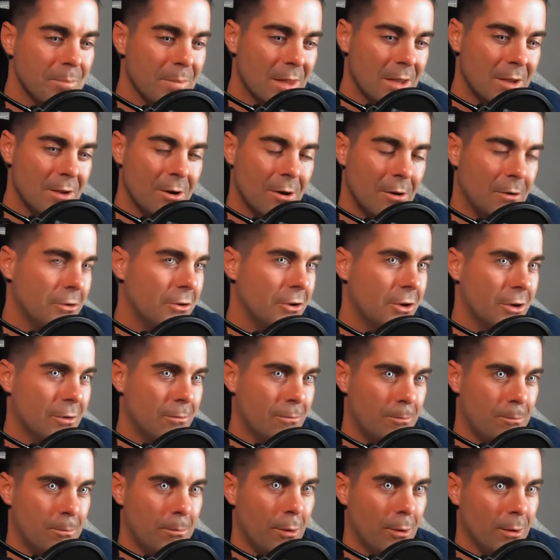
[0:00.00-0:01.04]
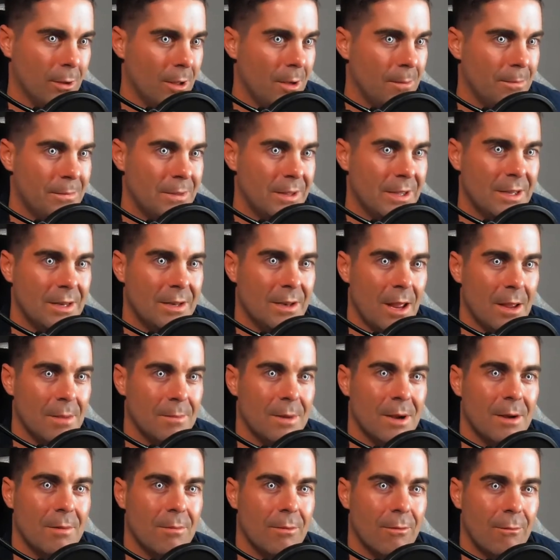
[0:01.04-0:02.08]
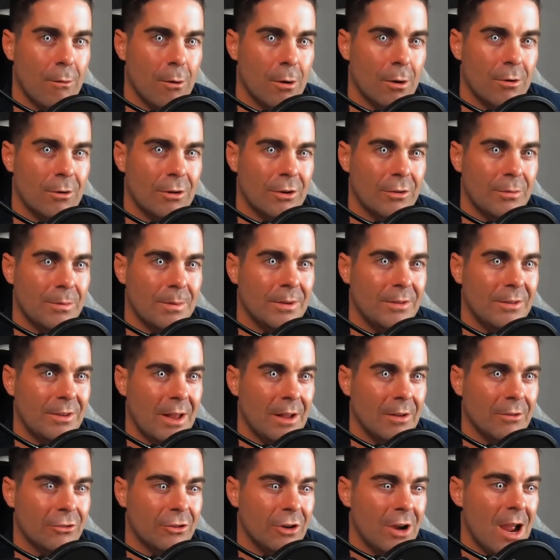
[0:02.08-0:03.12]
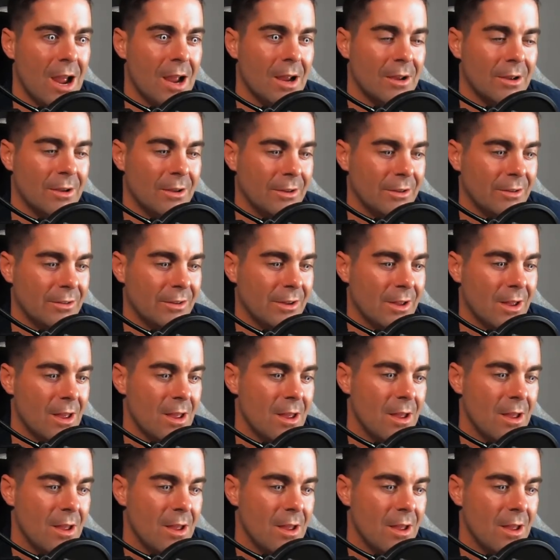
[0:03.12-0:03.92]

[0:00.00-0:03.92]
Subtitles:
You could pull up the Nightmare Before Christmas soundtrack because,